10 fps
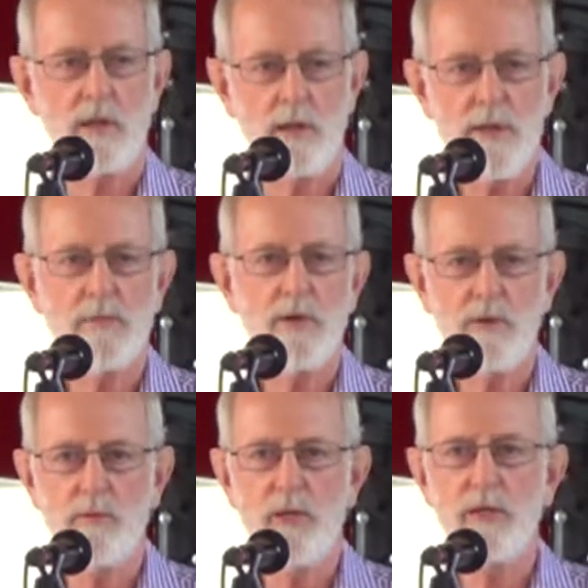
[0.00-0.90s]
and the people
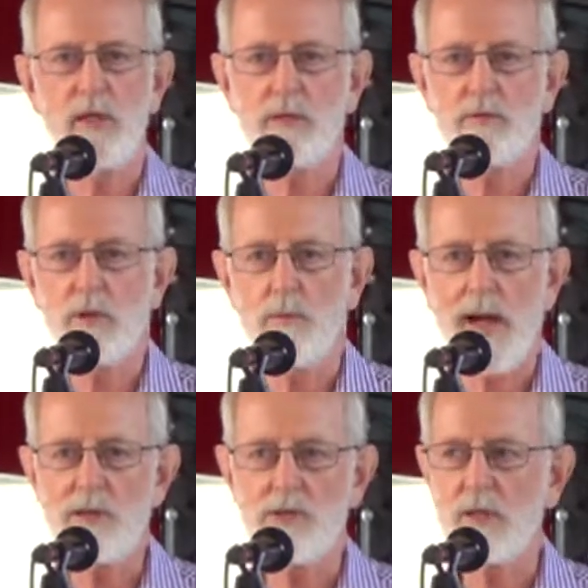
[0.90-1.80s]
that we think who are
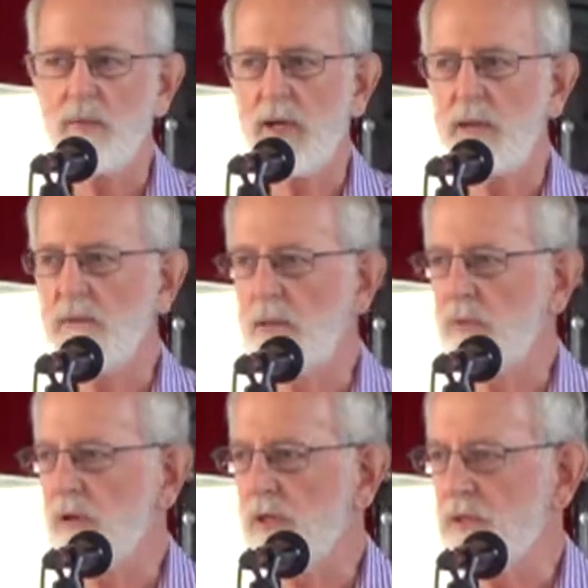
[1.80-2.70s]
passionate about the
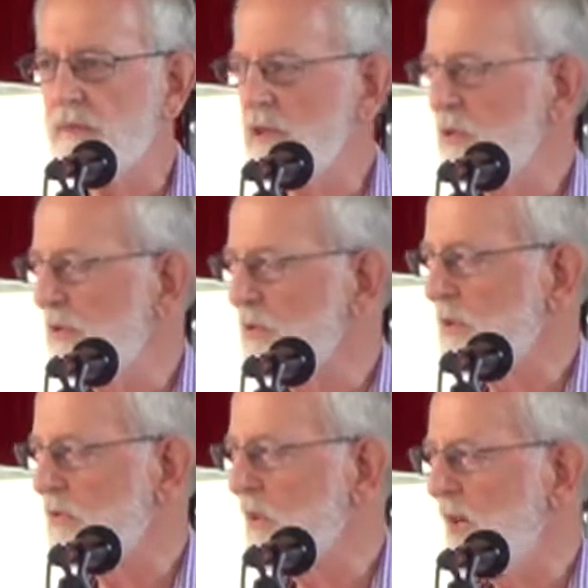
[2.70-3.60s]
progressive issues
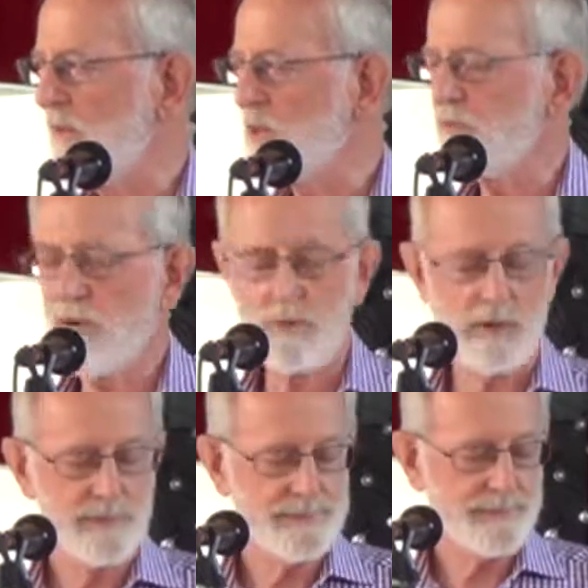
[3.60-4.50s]
that drive us forward.